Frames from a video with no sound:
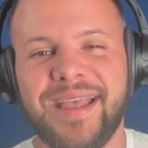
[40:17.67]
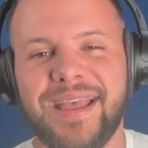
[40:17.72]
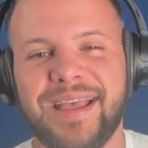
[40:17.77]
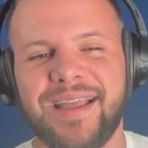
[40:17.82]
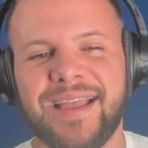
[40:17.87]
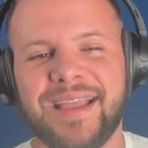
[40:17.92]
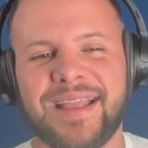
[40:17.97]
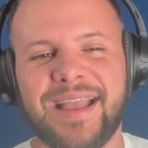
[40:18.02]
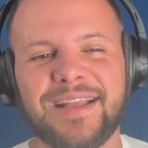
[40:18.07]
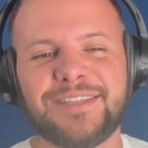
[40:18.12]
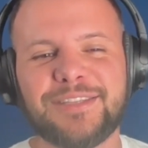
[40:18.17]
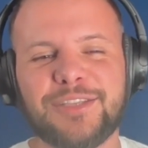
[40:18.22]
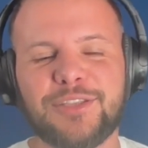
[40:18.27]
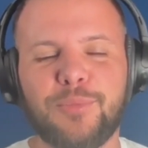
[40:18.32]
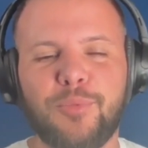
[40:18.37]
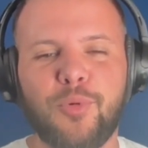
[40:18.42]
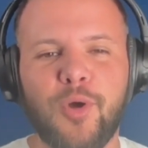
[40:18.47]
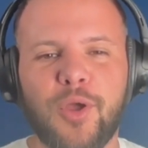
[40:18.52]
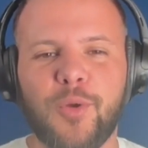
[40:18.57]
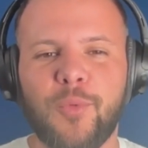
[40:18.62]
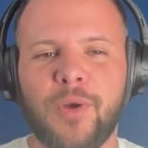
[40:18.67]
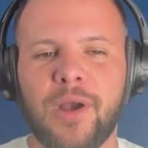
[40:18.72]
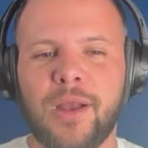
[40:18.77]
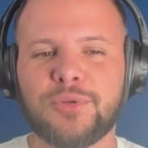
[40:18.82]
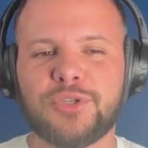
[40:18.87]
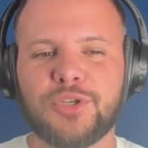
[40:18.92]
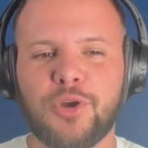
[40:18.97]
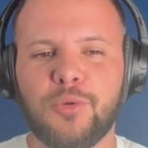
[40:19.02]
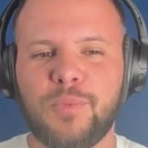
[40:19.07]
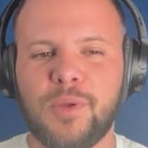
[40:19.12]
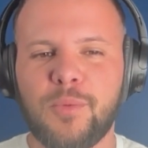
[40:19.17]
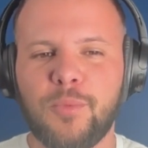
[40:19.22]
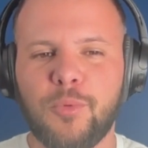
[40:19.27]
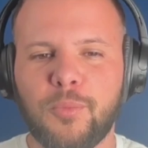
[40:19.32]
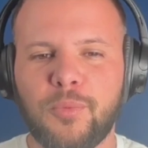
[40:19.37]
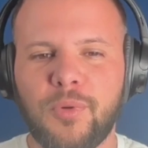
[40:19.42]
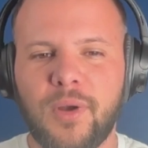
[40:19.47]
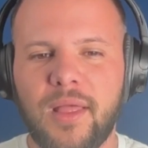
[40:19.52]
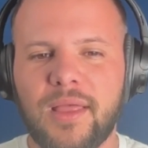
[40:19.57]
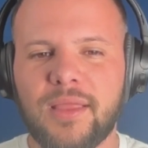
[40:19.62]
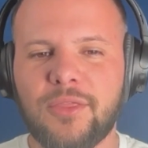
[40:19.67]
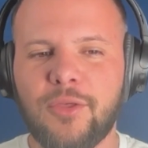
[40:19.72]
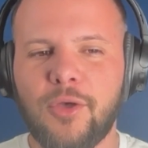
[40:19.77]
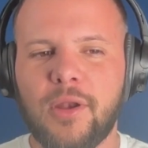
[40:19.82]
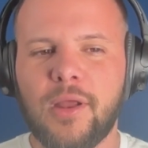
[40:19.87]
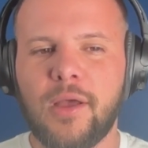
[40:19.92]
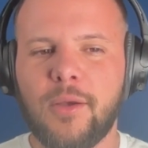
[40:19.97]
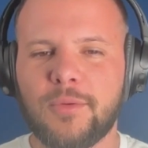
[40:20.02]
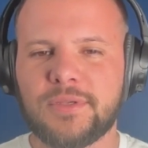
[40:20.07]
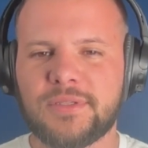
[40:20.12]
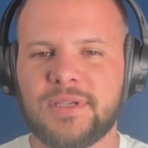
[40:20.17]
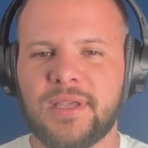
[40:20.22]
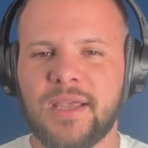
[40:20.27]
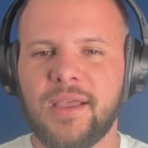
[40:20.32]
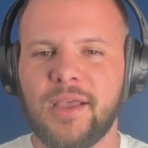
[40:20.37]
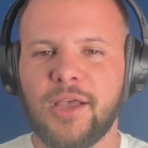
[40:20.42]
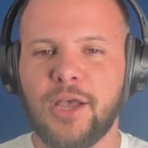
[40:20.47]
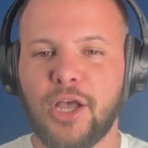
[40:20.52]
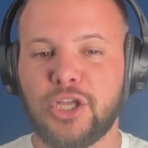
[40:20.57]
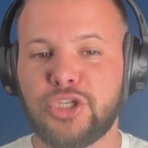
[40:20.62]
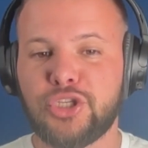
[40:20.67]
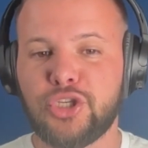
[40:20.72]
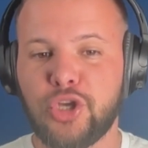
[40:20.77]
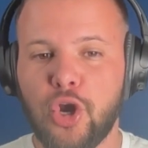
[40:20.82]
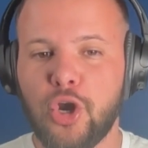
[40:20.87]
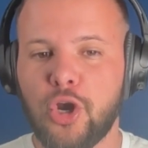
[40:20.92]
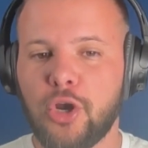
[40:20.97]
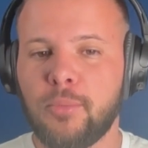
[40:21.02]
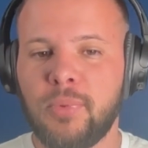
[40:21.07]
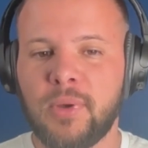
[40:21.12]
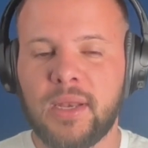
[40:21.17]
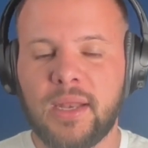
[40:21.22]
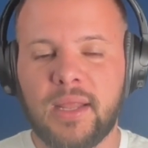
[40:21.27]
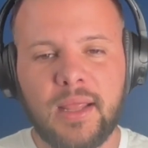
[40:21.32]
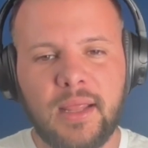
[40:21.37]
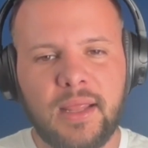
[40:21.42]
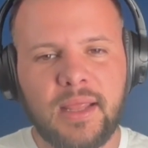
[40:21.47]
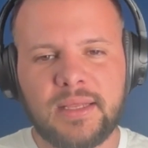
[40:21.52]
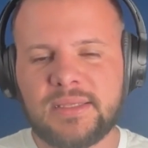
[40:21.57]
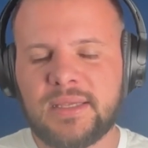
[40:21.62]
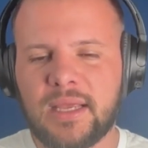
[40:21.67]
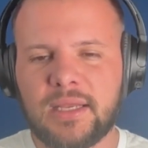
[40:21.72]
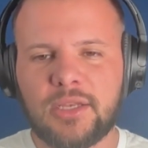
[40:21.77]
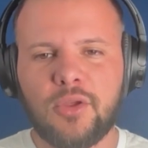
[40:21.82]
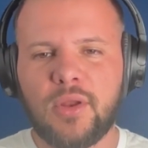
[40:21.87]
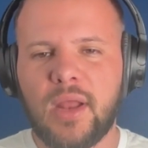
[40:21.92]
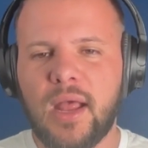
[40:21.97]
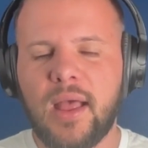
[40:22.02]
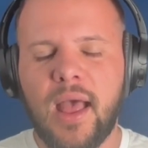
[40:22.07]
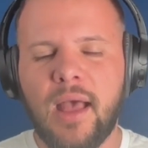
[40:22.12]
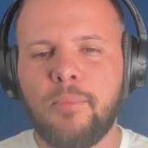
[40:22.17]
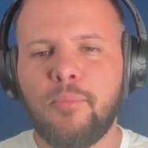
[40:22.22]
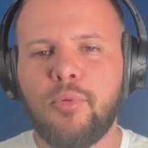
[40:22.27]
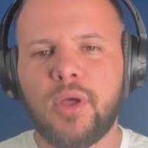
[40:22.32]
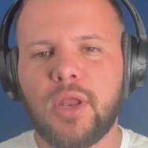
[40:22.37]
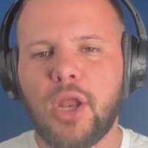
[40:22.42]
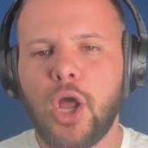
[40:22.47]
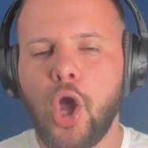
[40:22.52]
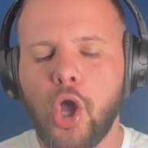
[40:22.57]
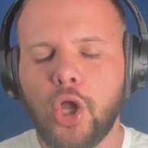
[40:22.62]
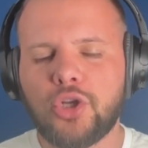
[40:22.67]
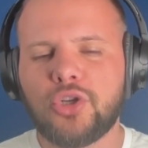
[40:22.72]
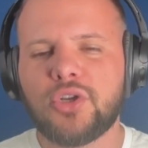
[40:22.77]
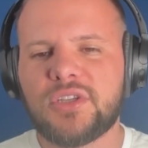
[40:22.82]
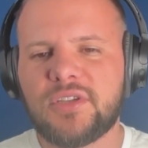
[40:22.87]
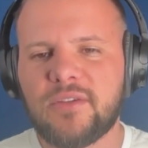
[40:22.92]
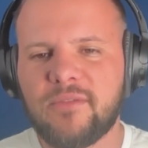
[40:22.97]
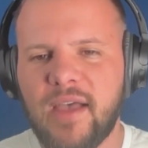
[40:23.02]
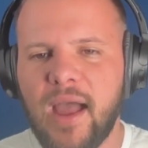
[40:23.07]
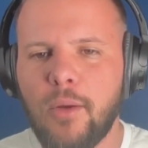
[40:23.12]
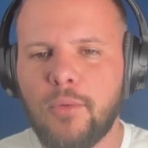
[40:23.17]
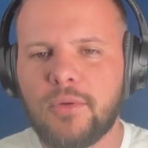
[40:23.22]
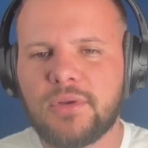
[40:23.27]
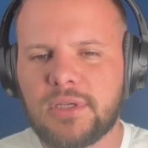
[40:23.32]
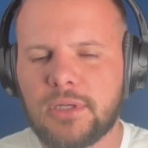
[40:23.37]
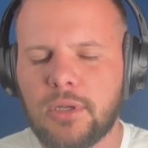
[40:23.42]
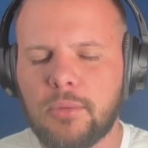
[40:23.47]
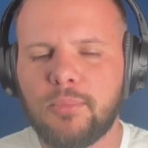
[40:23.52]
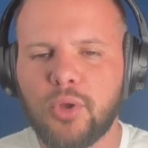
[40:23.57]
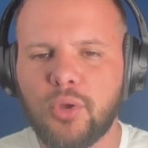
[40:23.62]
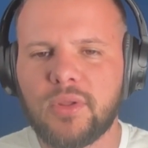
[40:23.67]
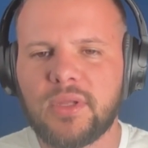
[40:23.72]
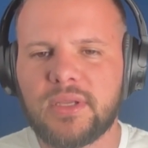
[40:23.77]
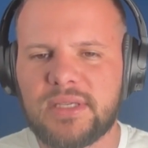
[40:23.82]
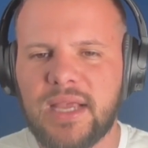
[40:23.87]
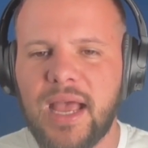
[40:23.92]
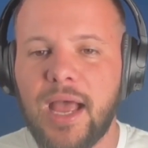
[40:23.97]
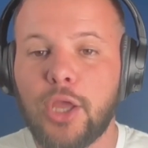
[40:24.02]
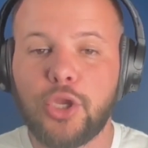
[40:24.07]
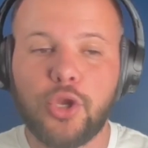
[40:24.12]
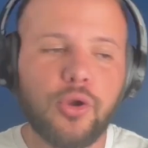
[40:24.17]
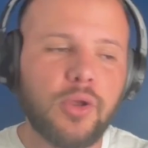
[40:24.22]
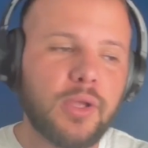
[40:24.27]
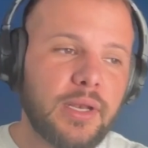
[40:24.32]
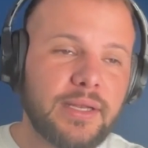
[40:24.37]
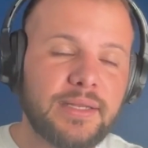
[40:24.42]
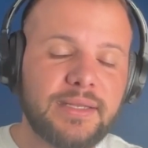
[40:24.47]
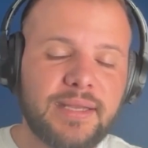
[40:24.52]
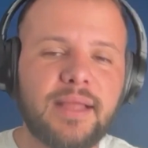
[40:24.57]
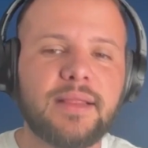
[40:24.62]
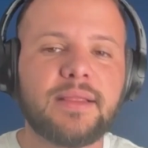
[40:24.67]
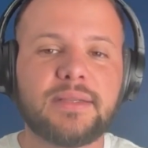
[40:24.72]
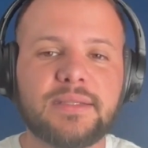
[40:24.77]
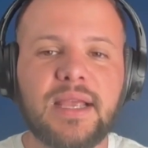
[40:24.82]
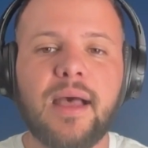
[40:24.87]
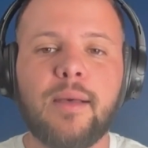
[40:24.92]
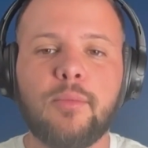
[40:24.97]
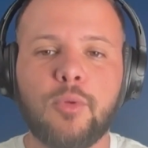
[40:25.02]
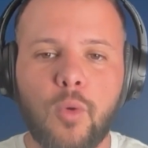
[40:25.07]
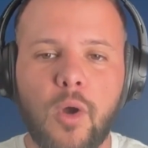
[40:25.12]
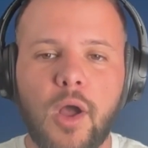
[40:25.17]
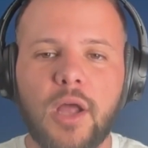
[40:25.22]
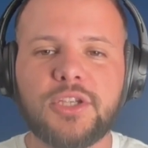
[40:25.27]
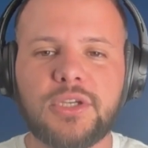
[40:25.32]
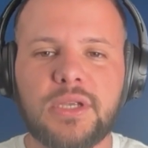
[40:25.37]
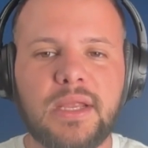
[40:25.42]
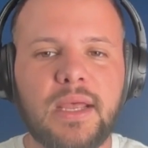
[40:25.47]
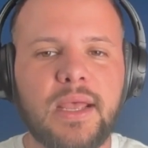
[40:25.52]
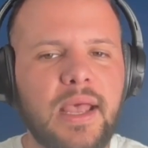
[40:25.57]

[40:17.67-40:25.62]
It got to the point where I'm sure people probably thought I was a jerk, but it's like, dude, I, I put hundreds of hours into building this out. You're going to take the time and watch it.